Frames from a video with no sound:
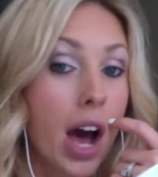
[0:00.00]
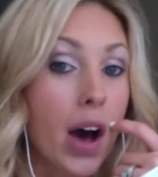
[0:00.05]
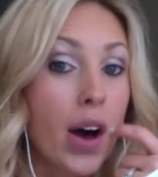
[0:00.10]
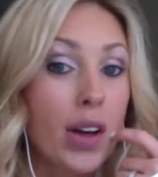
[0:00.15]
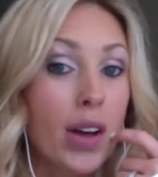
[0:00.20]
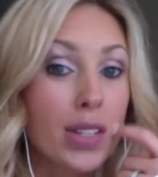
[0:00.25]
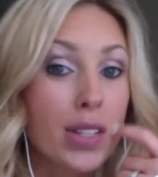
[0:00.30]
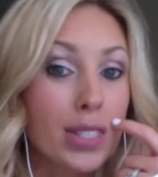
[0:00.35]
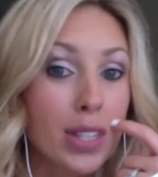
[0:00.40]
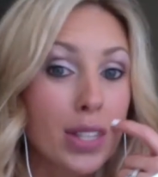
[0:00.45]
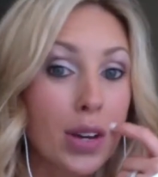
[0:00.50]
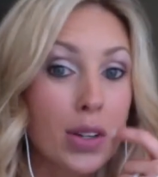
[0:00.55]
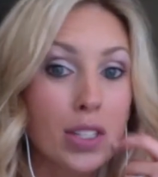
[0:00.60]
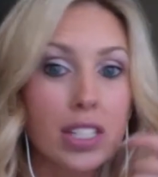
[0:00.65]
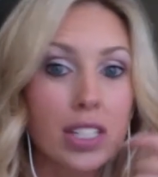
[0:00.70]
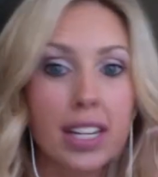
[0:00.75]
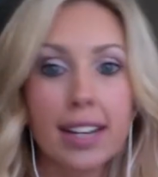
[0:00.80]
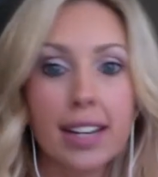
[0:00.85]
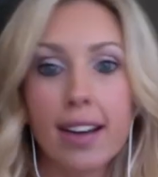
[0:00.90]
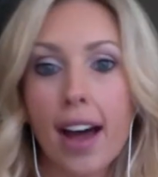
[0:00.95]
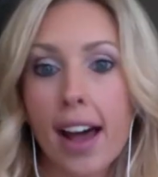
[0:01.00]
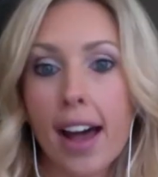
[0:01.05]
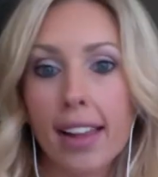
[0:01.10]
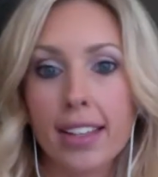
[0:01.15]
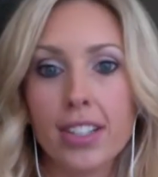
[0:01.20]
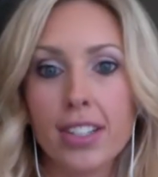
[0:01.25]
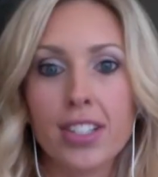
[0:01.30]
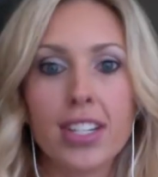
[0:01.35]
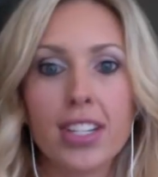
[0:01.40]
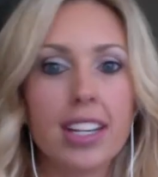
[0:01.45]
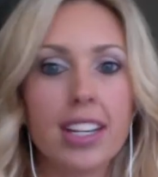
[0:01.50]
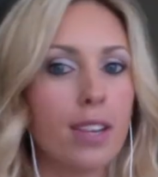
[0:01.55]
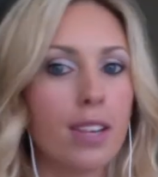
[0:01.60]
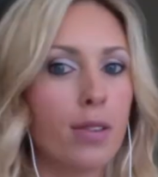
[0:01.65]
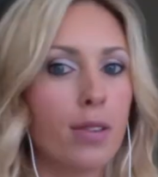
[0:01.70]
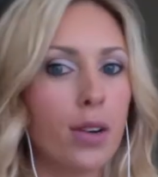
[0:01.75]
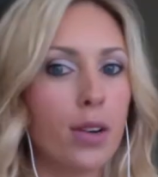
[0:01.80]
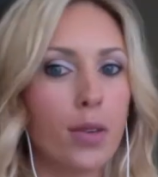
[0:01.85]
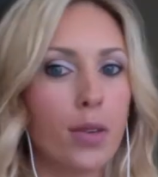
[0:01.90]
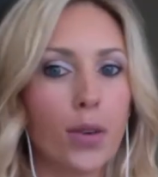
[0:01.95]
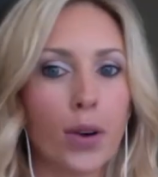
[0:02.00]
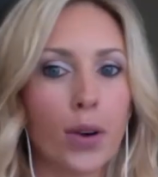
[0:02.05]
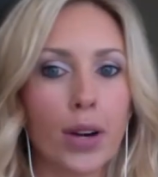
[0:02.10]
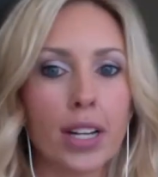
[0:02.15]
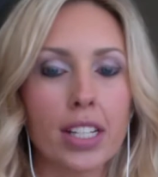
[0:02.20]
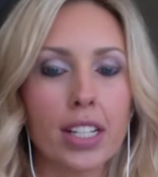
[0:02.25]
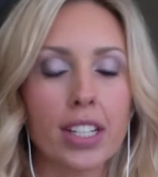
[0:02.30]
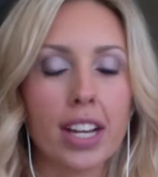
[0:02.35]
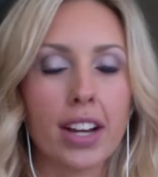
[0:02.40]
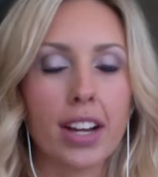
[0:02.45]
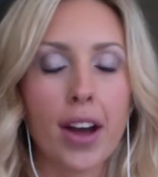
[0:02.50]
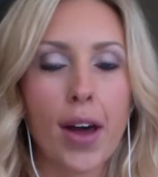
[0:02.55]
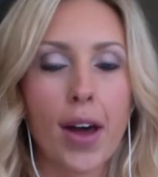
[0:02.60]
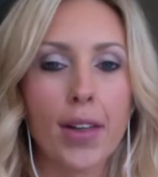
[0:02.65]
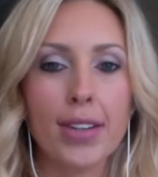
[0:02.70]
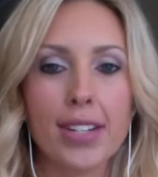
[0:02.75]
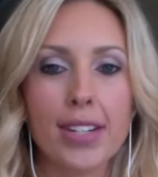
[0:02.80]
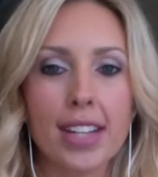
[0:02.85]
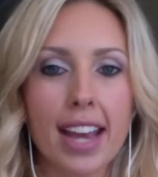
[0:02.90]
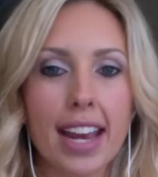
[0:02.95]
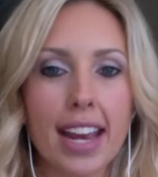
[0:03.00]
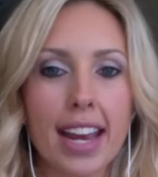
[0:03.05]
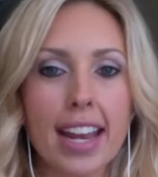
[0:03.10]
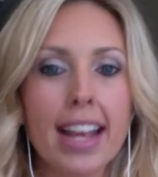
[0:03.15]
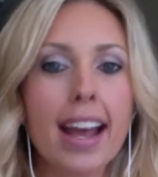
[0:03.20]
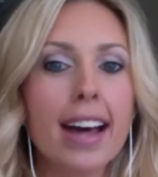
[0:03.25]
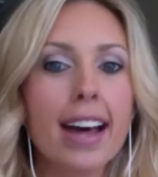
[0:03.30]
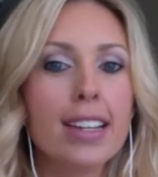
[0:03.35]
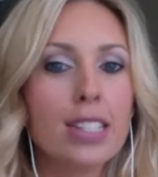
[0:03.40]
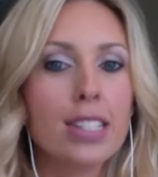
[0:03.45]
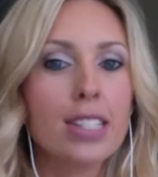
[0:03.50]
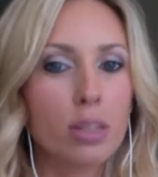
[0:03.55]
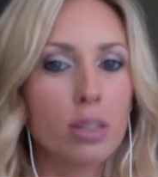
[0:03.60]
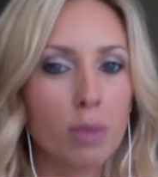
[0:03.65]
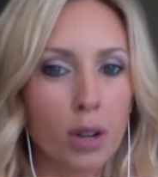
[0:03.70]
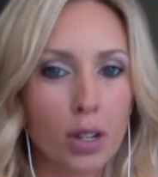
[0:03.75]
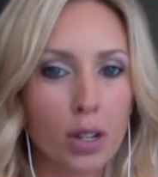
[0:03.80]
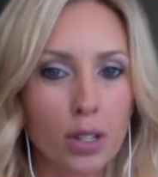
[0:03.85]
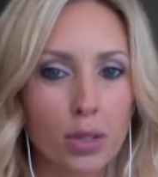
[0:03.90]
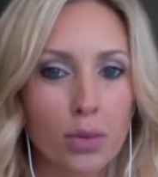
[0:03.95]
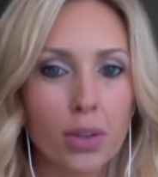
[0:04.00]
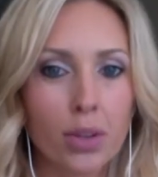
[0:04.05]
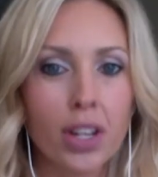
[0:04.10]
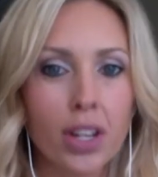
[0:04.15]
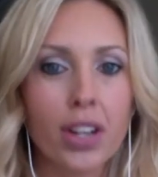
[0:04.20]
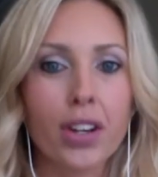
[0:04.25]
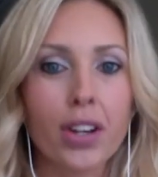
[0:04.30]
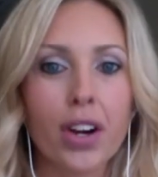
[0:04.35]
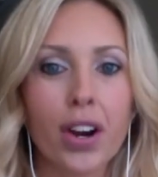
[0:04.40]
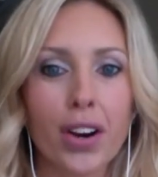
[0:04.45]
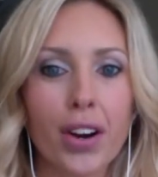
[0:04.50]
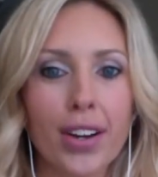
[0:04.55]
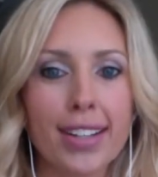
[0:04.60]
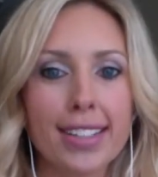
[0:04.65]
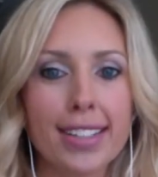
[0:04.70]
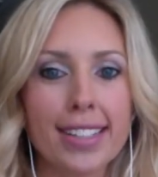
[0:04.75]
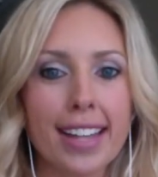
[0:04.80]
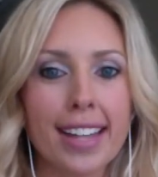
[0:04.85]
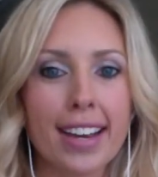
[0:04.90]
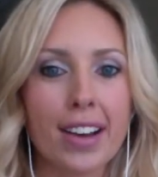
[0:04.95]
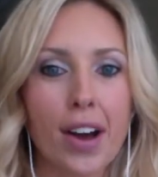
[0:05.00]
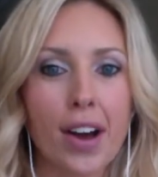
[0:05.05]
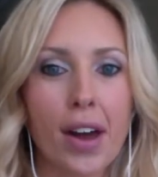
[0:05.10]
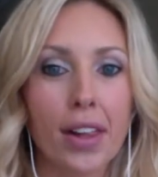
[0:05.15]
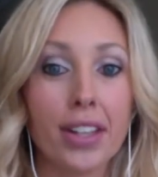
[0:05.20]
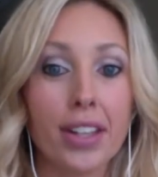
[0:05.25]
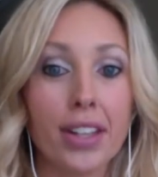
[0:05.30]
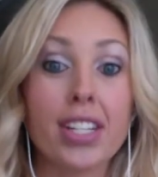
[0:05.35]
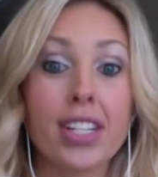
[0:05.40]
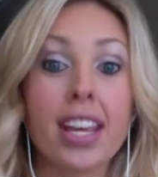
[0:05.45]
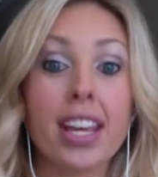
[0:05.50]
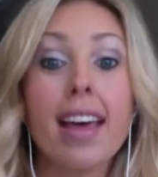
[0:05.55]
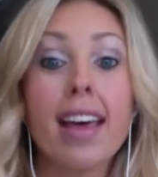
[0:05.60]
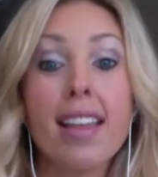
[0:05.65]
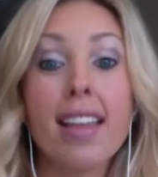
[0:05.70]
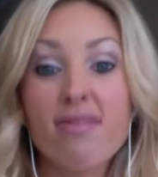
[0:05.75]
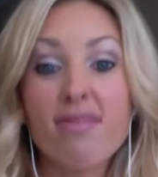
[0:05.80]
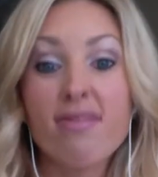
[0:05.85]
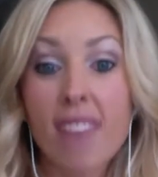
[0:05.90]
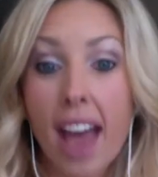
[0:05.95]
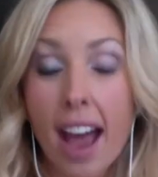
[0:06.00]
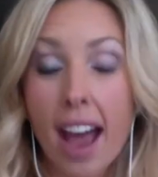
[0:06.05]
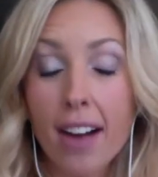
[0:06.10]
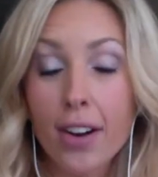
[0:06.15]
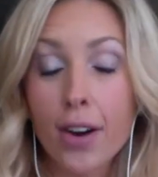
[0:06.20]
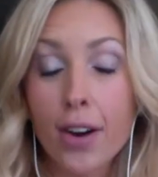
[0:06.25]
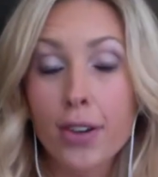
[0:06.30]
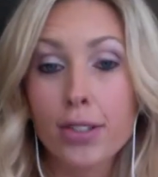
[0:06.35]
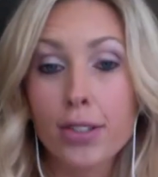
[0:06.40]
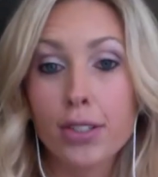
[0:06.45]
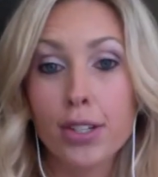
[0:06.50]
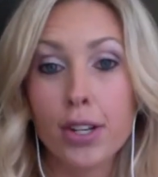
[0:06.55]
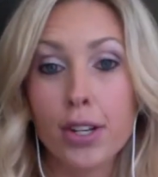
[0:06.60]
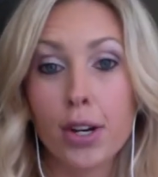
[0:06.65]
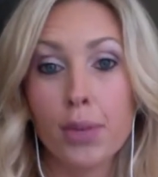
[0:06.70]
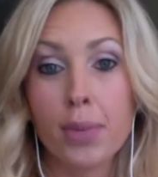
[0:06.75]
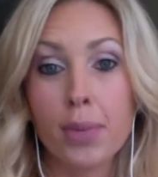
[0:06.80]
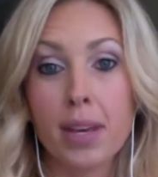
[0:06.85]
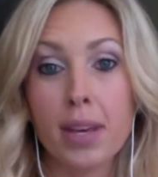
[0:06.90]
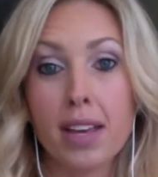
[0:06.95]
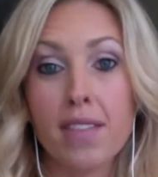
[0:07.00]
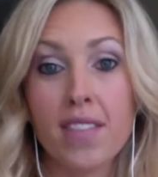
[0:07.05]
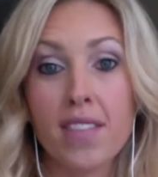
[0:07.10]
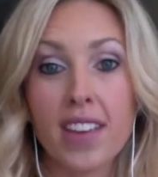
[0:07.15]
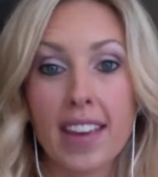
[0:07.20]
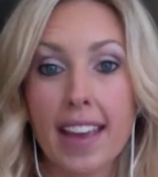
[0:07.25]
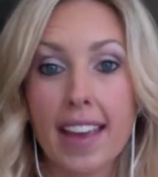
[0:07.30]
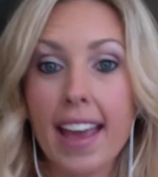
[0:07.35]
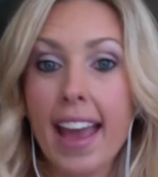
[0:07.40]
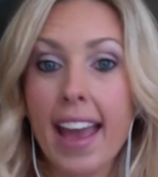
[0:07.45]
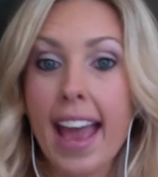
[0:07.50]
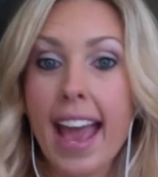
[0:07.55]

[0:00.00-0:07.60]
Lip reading: Also, Shakeology, anyone ordering Shakeology, any customers reoccurring Shakeology, that goes to your PV.